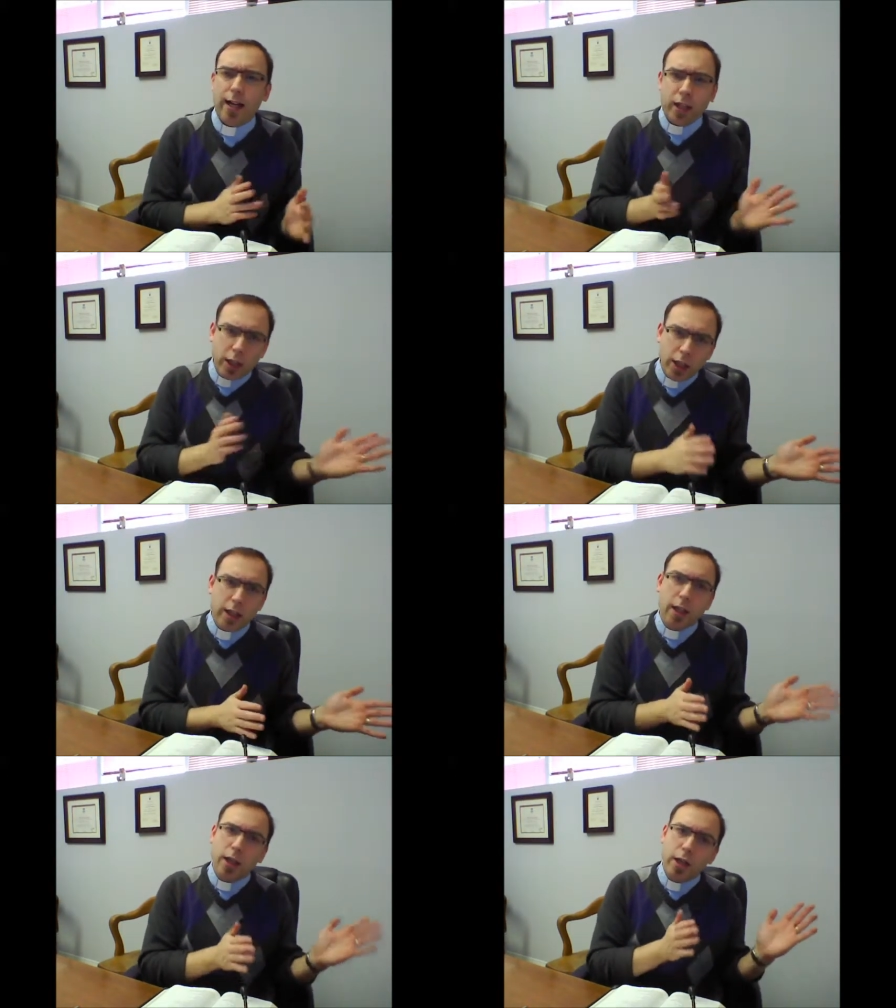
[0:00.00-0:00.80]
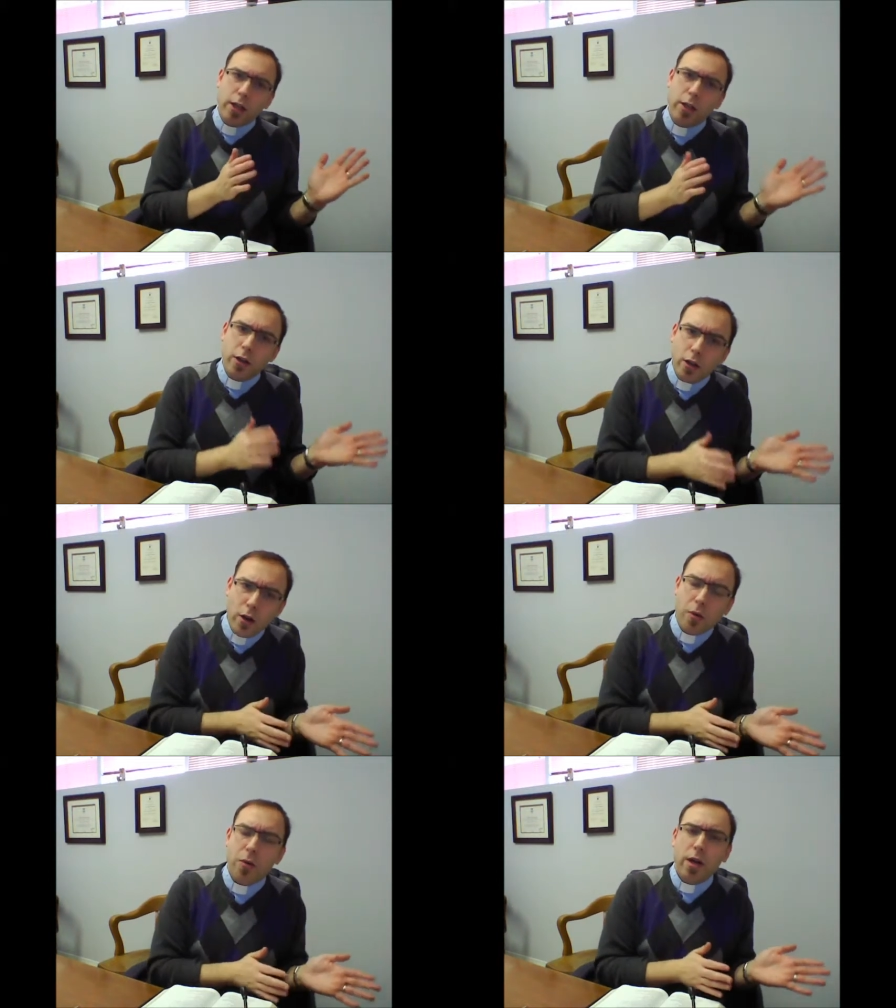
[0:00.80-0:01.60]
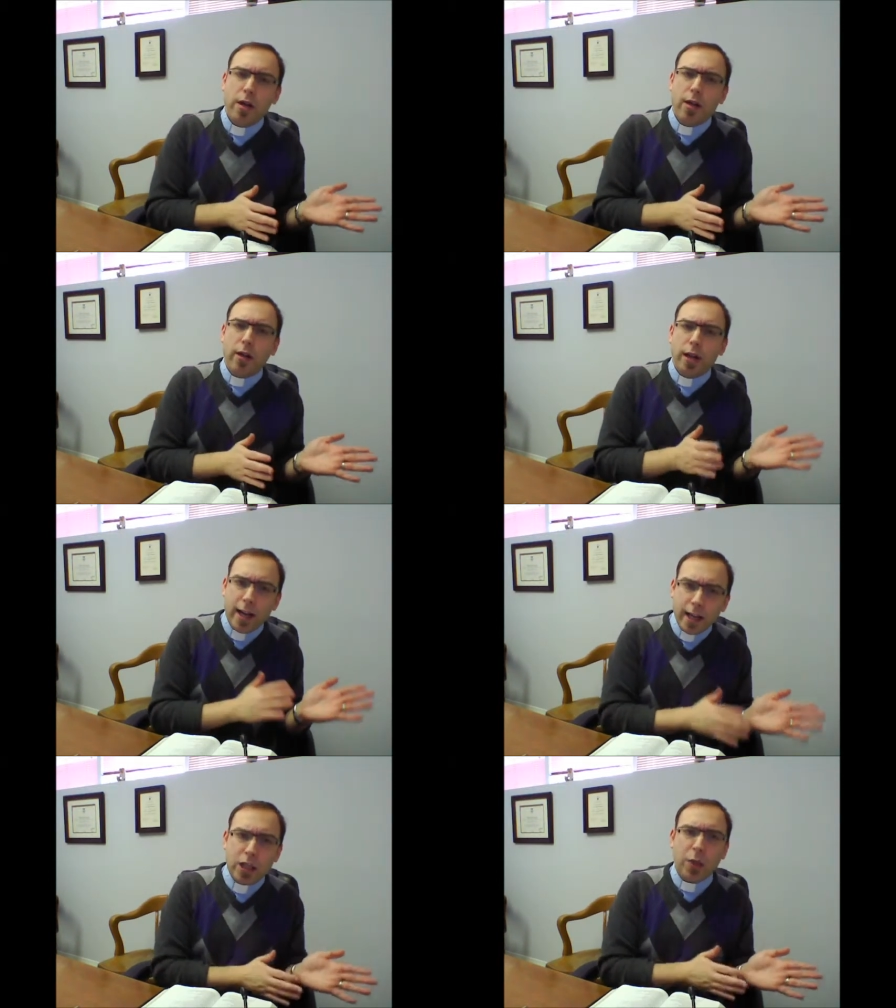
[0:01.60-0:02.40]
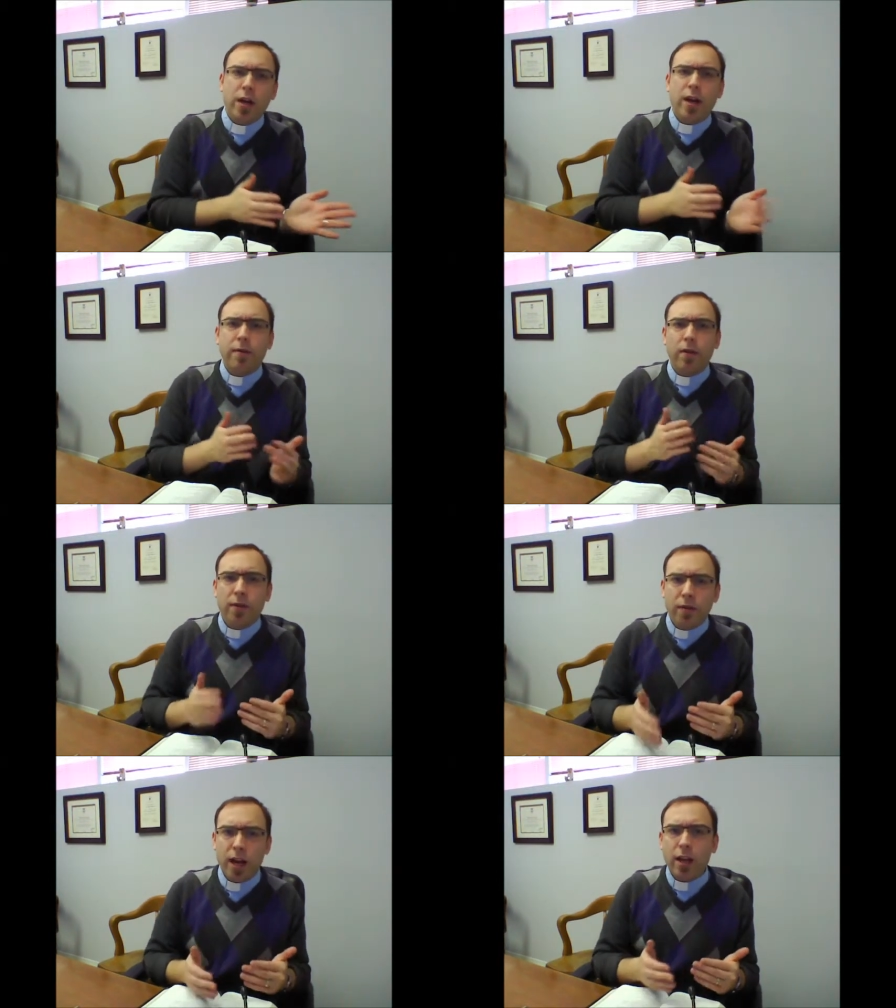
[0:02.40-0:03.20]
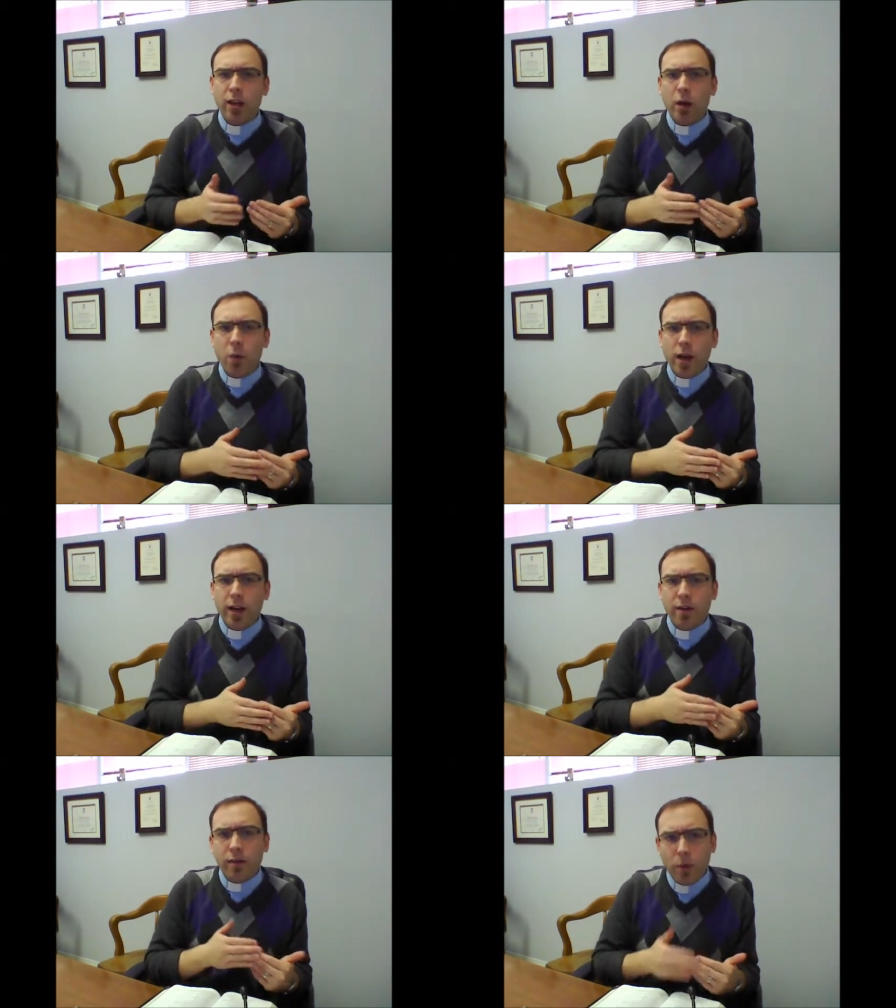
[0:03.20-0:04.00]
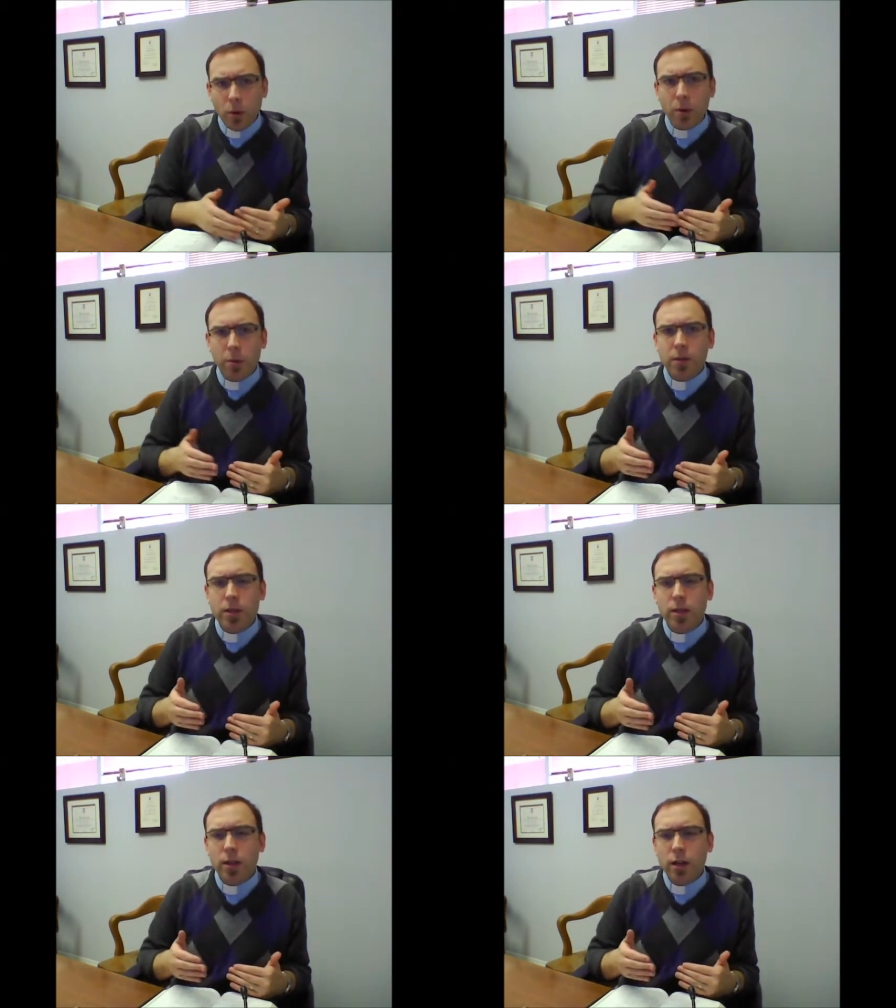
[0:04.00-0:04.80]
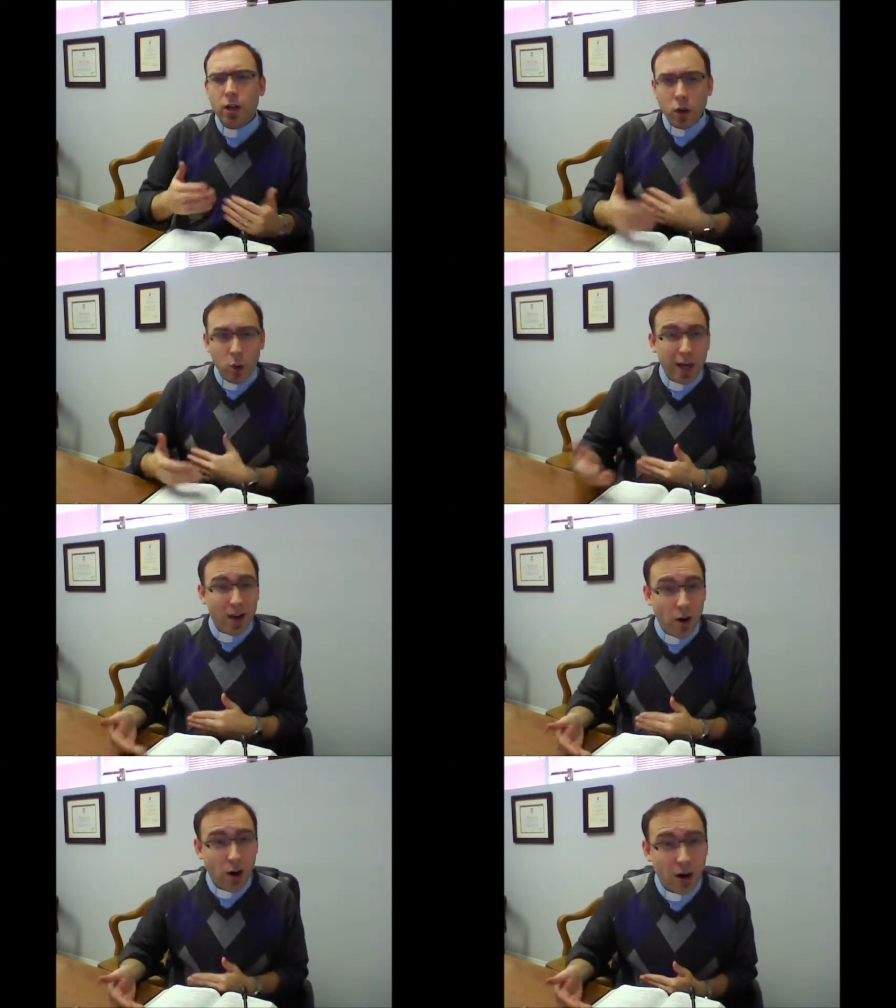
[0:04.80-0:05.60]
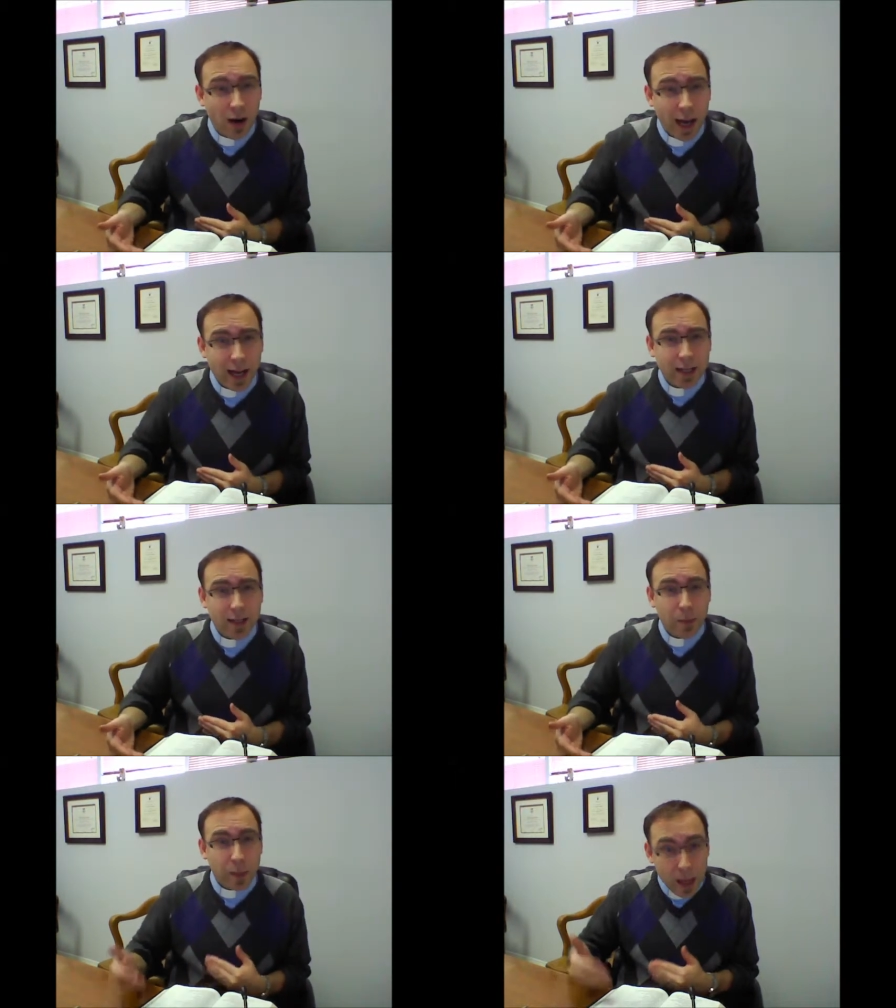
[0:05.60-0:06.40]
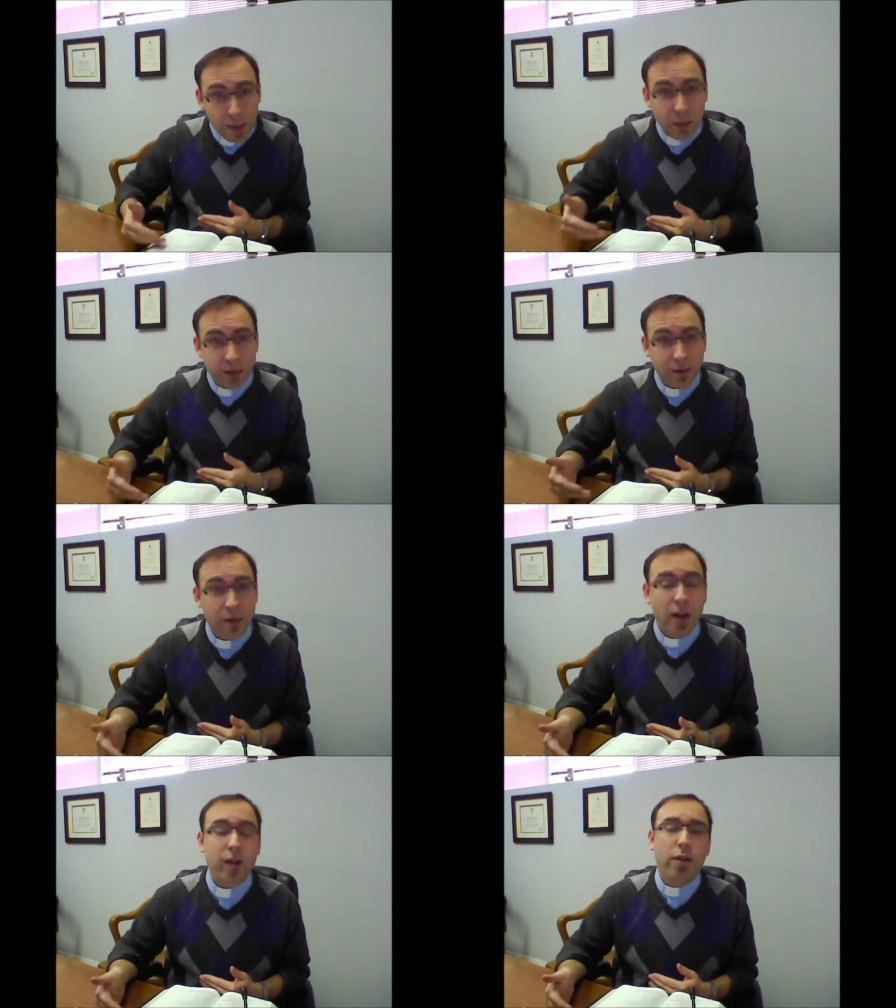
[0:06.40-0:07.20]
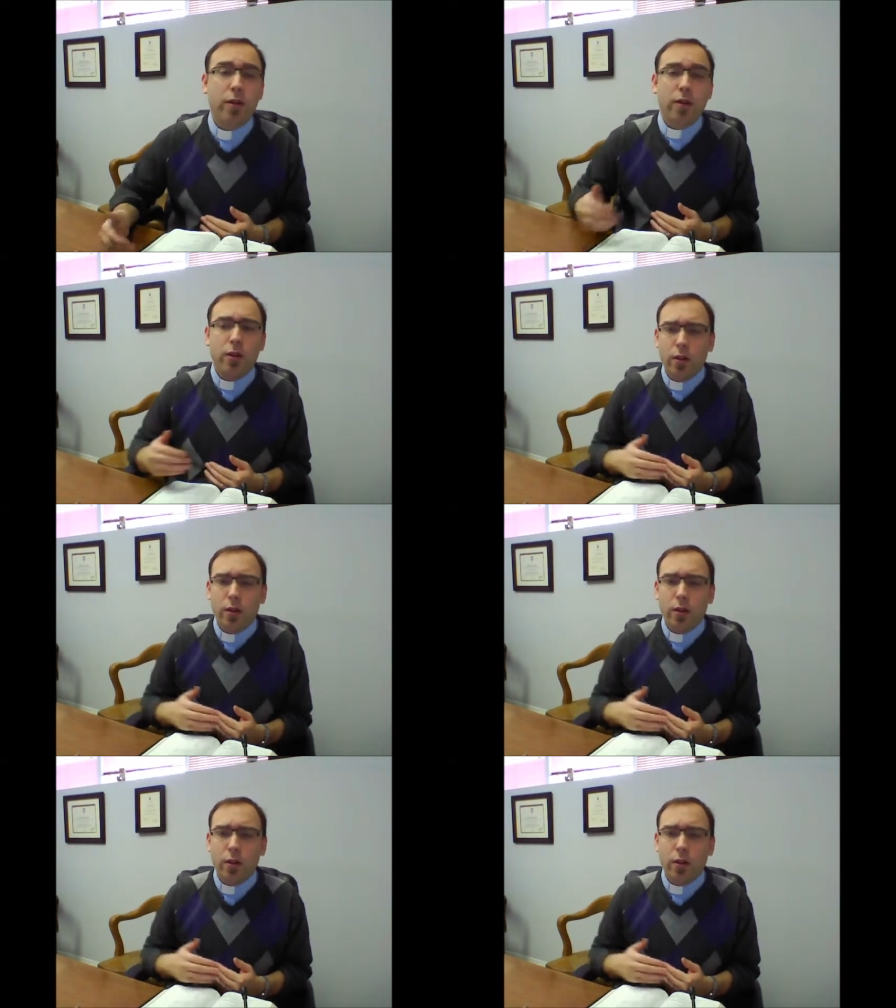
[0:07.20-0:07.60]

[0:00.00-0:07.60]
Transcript: It's good to know the history of our faith and what informs who we are as people of faith,